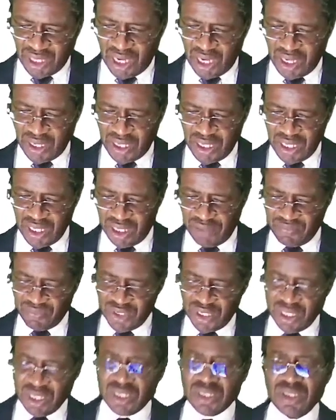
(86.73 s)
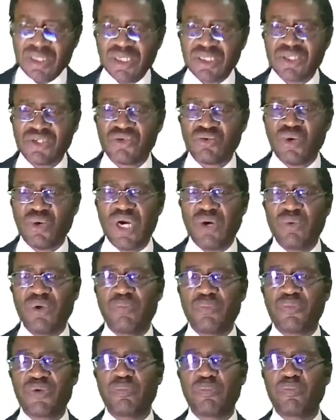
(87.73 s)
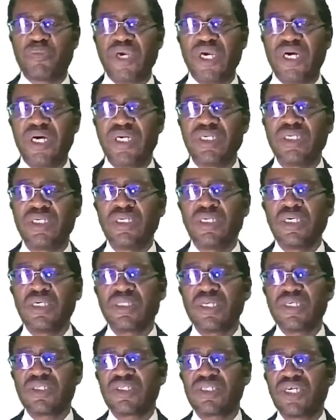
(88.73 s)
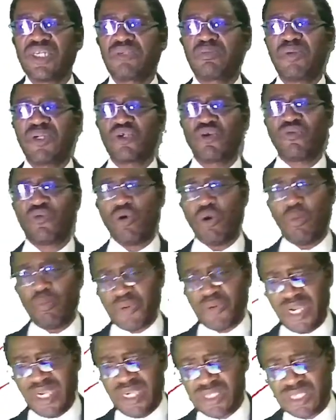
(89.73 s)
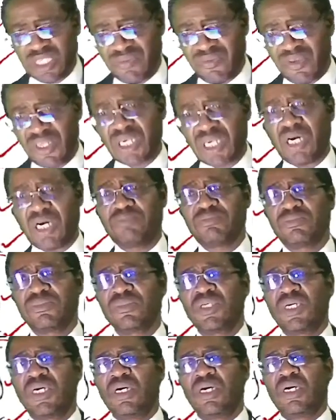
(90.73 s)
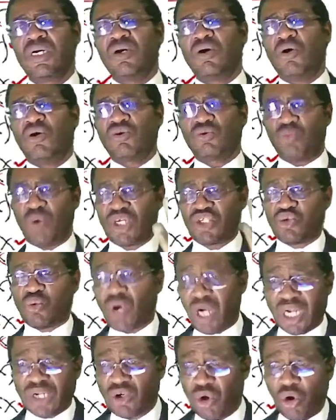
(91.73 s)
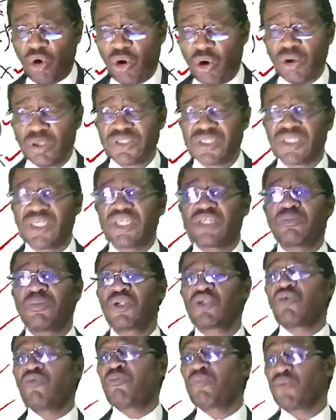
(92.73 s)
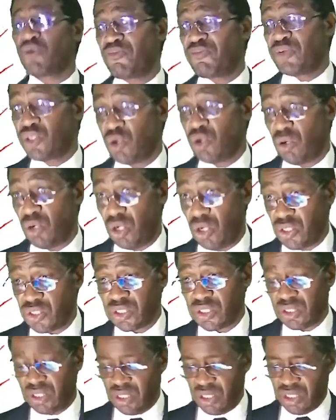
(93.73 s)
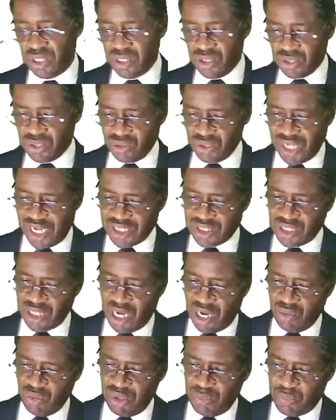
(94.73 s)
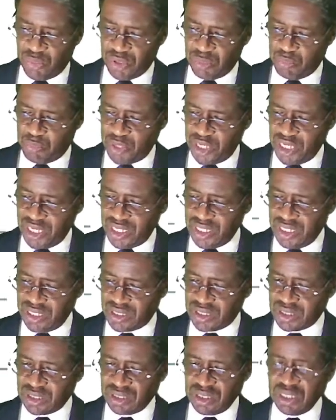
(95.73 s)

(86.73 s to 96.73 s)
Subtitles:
Here. This is where we prepared the statement of comprehensive income, or what you can call statement of profit or loss. So that's how we prepared it.